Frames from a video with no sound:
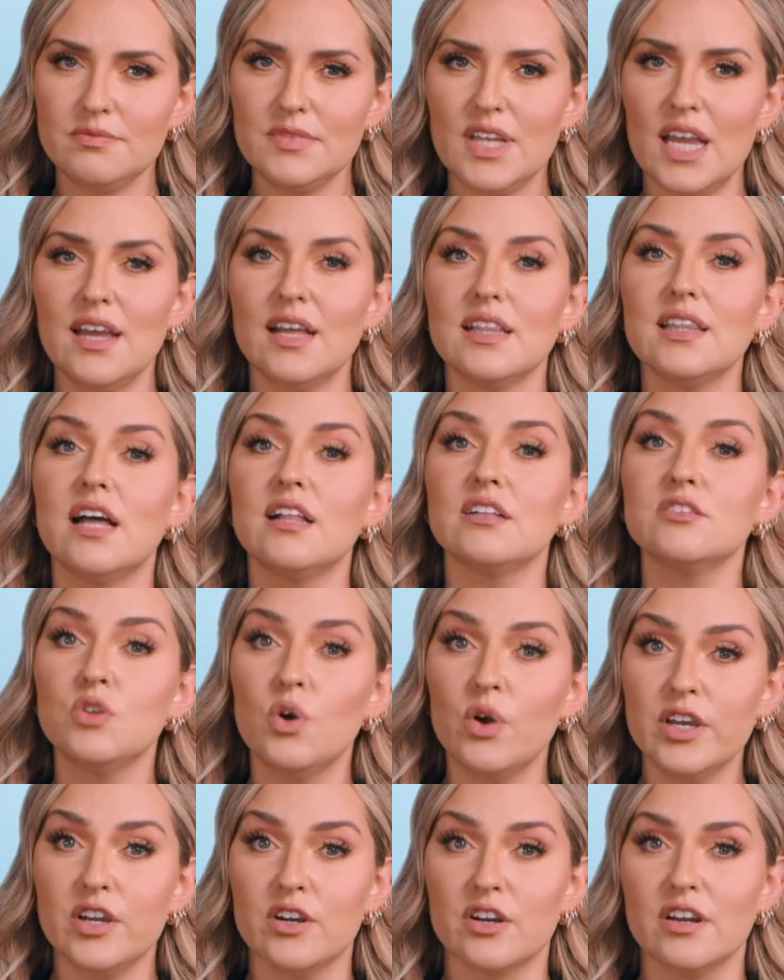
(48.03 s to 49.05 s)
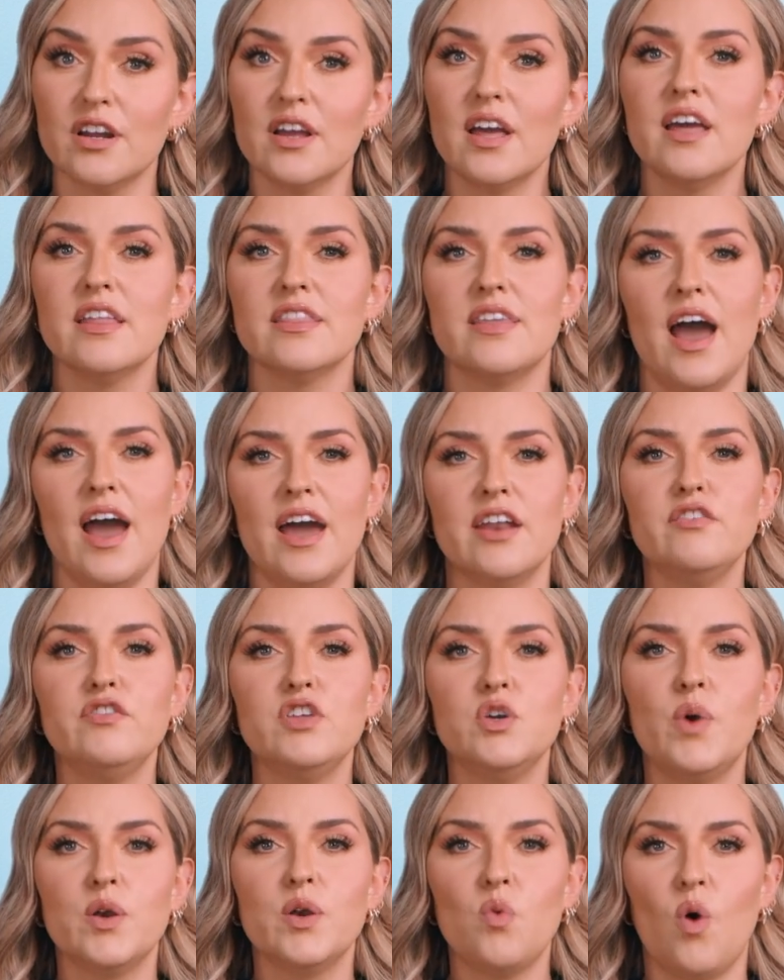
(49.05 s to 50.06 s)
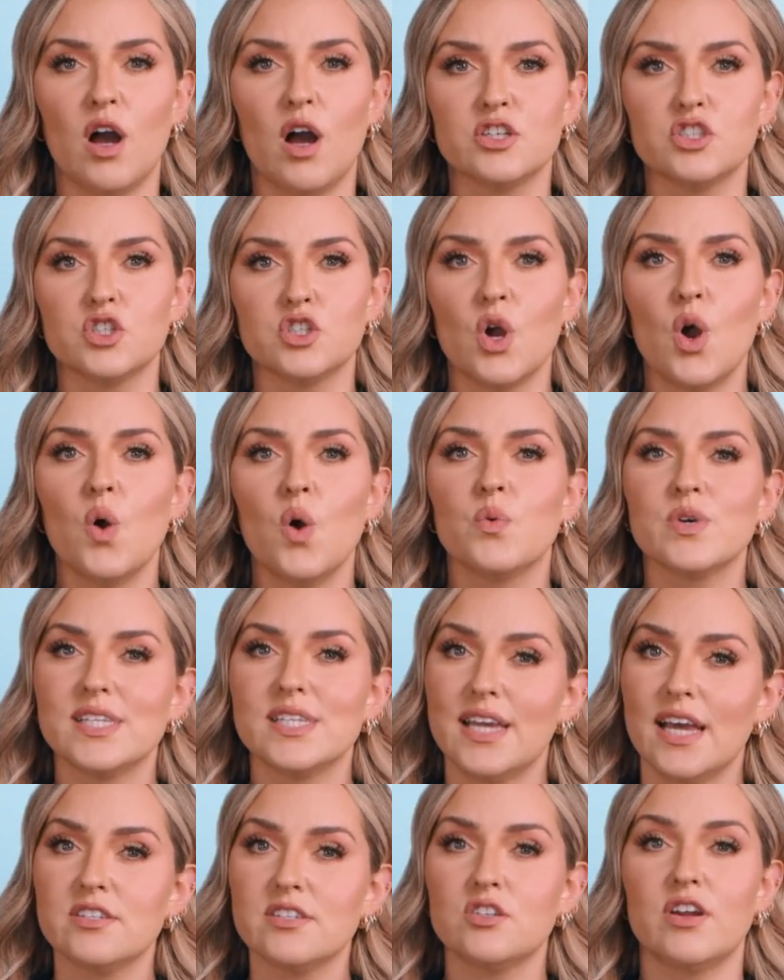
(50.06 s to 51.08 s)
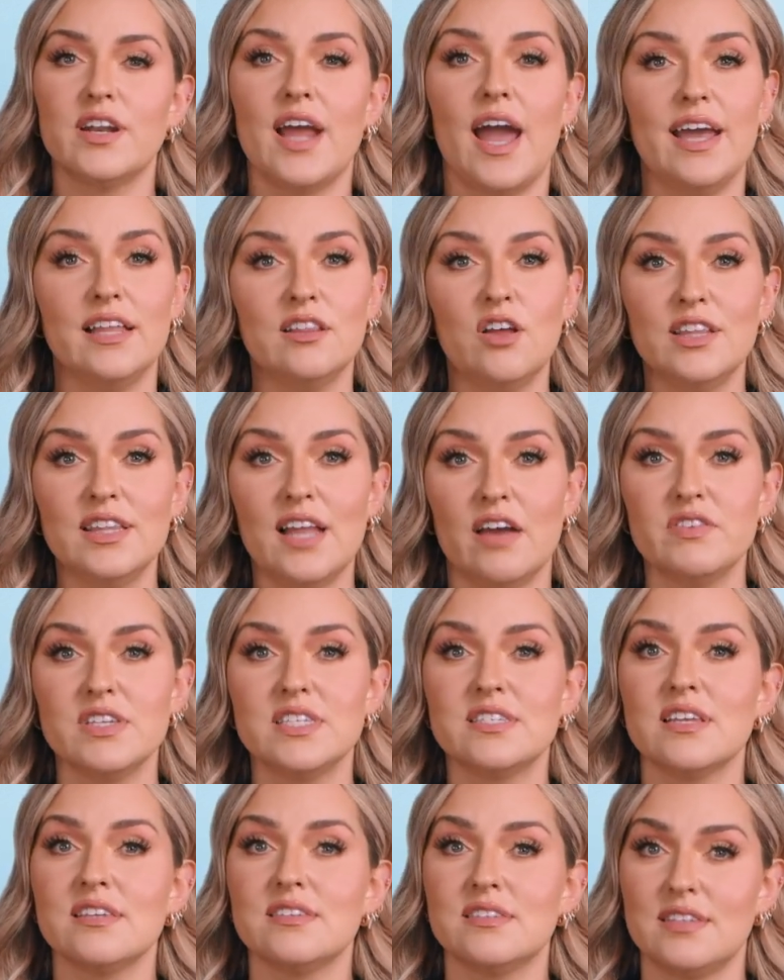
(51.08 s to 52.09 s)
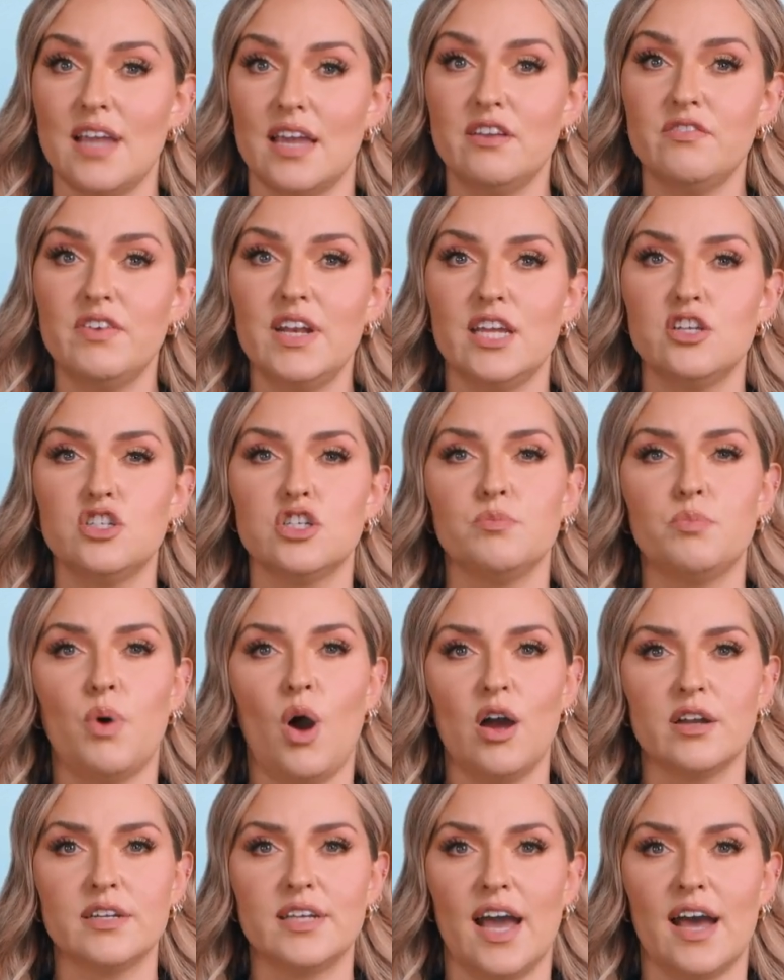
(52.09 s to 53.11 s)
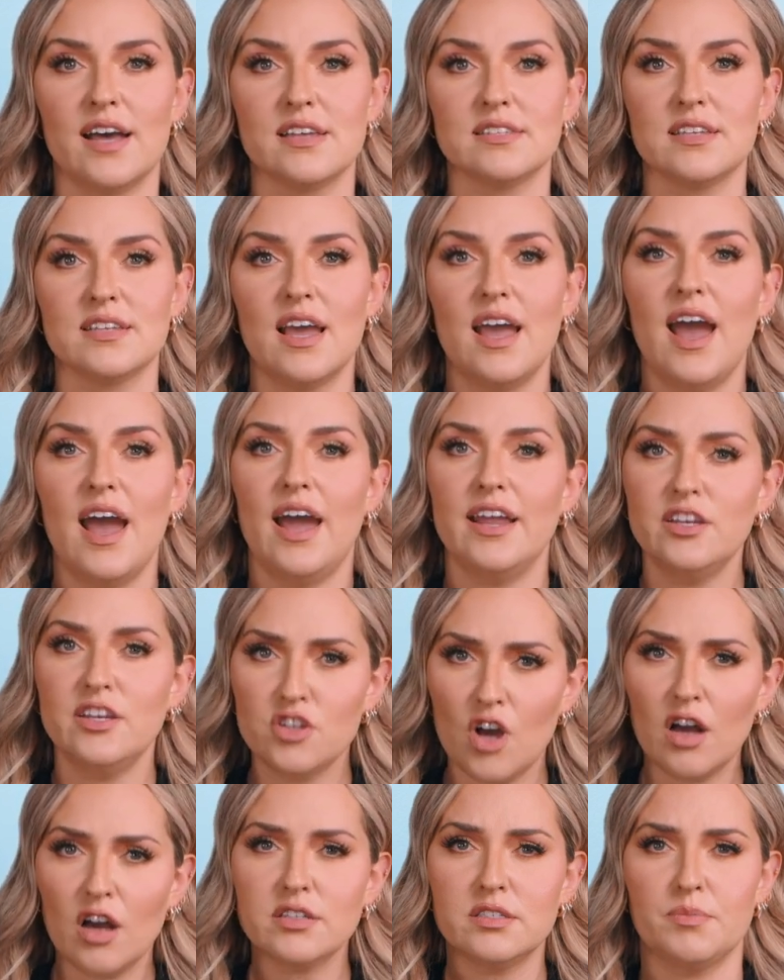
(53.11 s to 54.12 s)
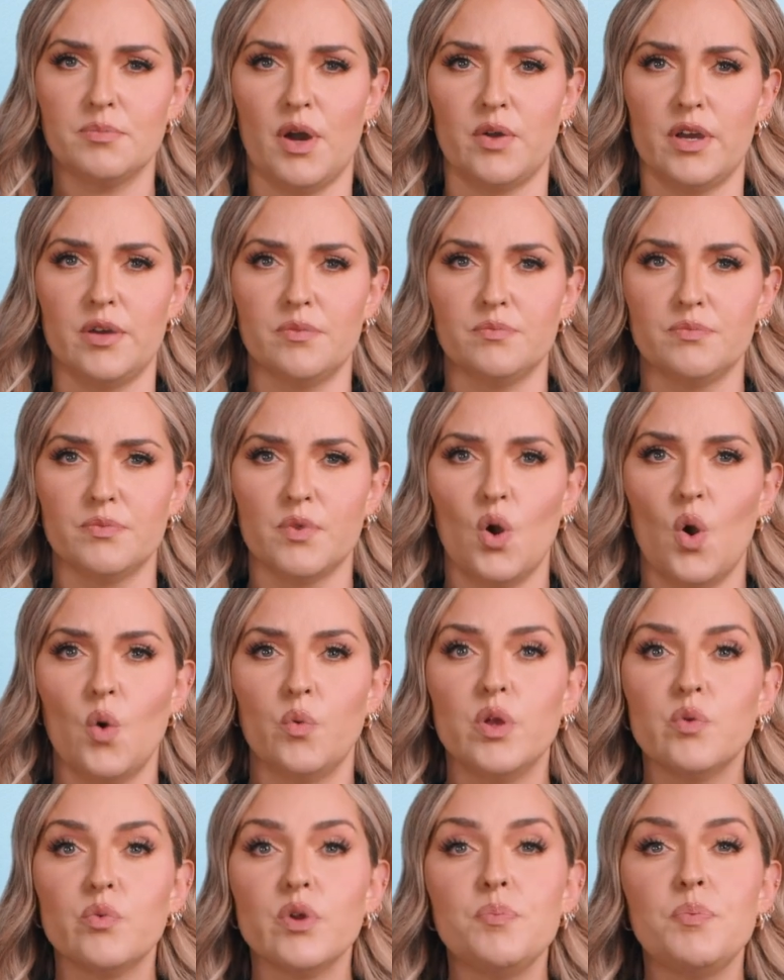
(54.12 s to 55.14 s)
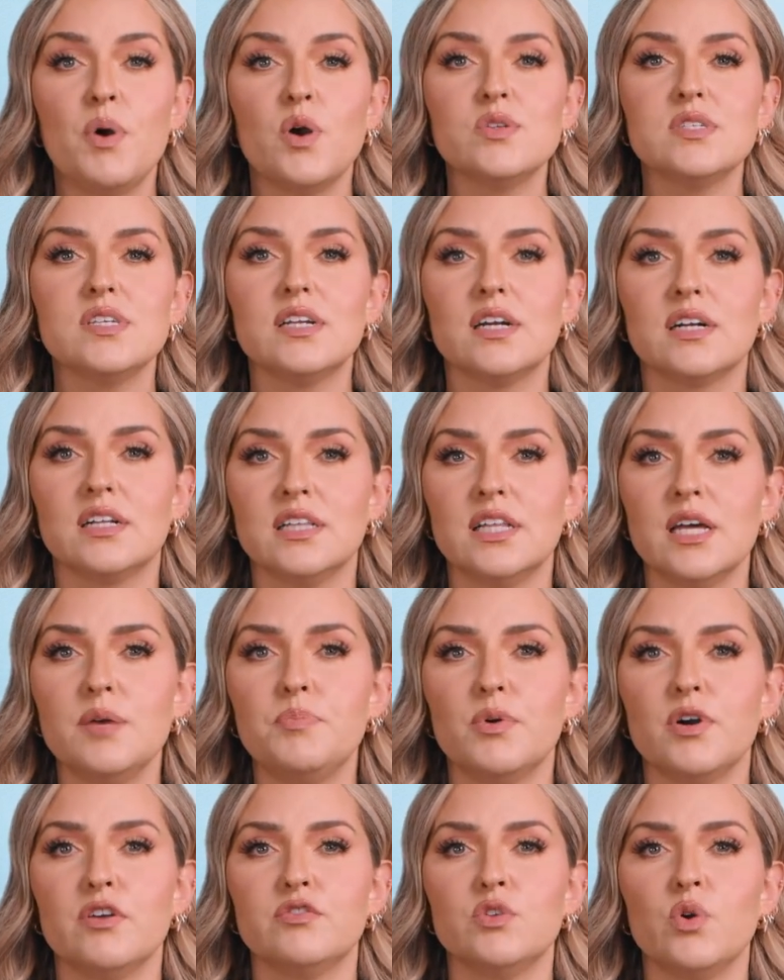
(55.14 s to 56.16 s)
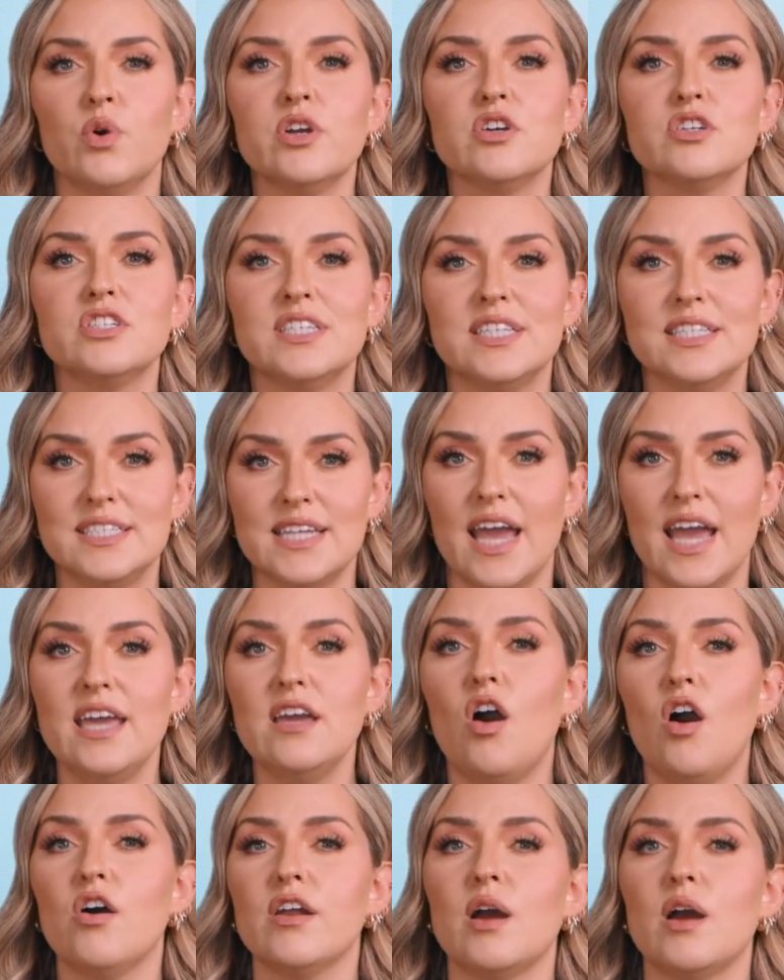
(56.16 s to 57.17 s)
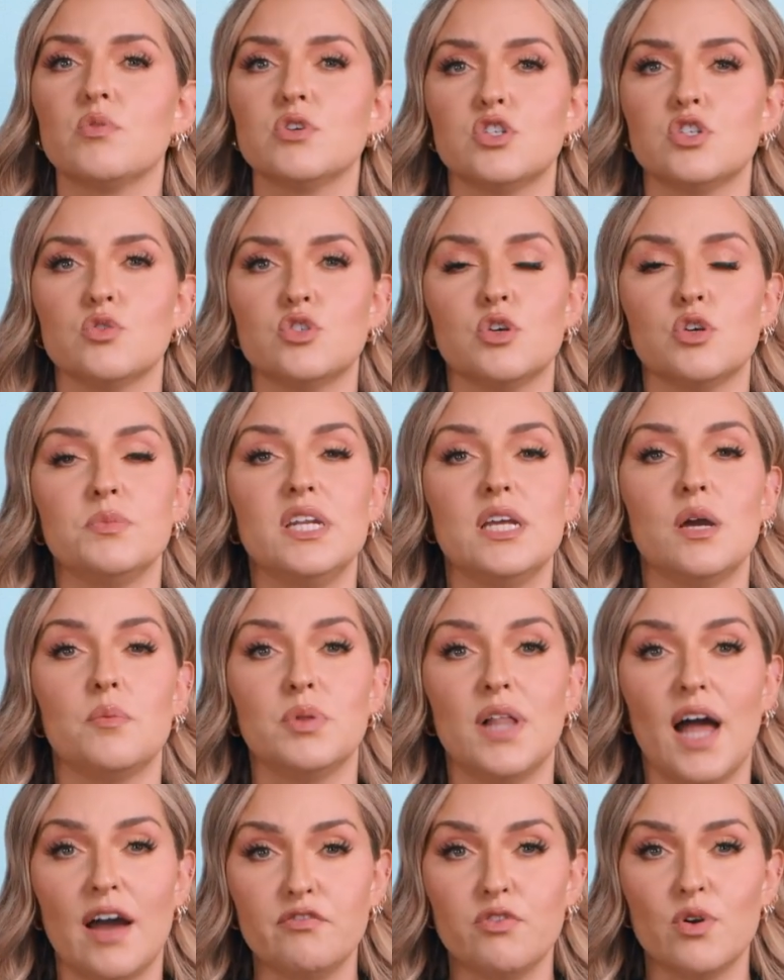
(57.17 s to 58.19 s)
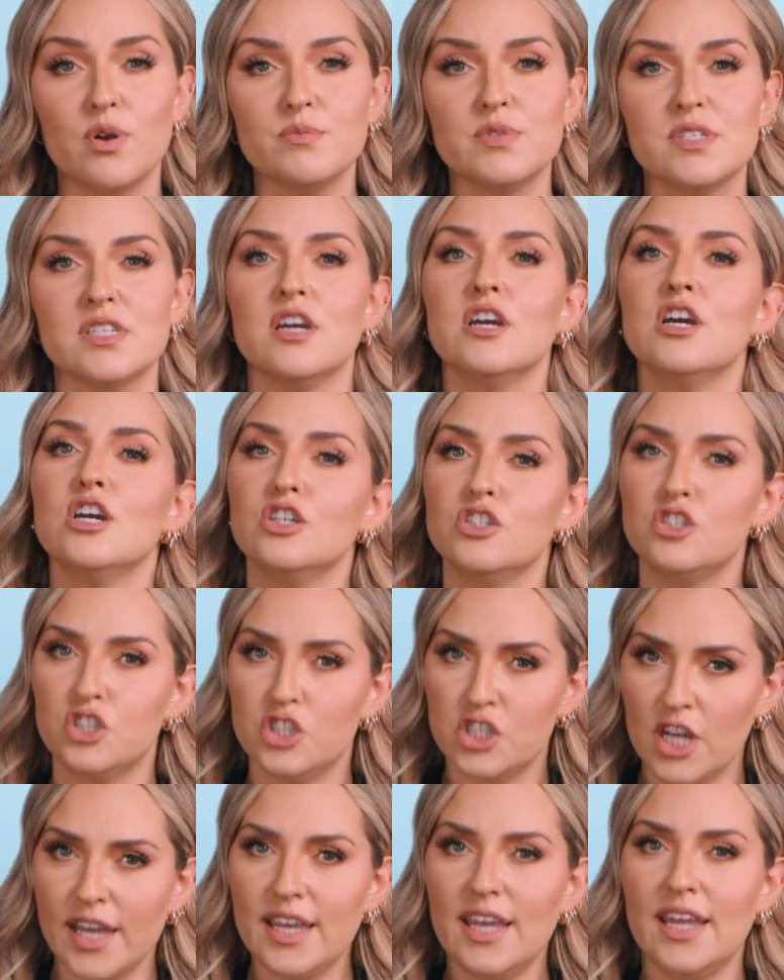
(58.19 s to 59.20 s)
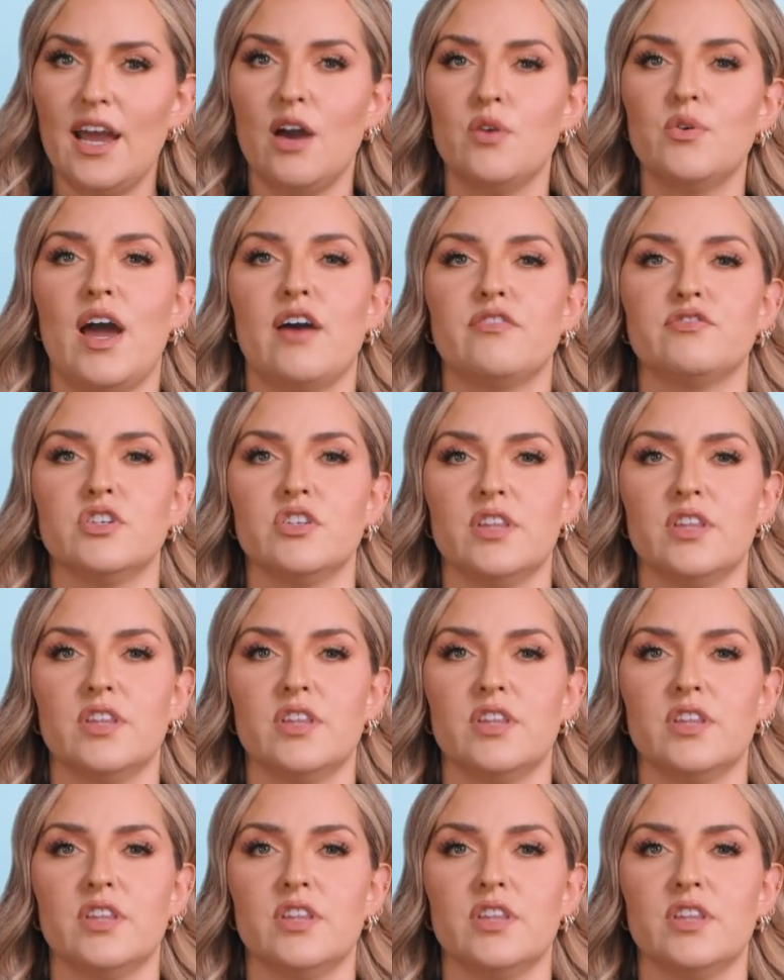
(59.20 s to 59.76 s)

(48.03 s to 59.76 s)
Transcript: Hillel Neuer, the head of UN Watch, was a guest on Eilon Levy's State of a Nation podcast, and he talked about it. We reposted a clip of Neuer today on our social media platforms. Check it out after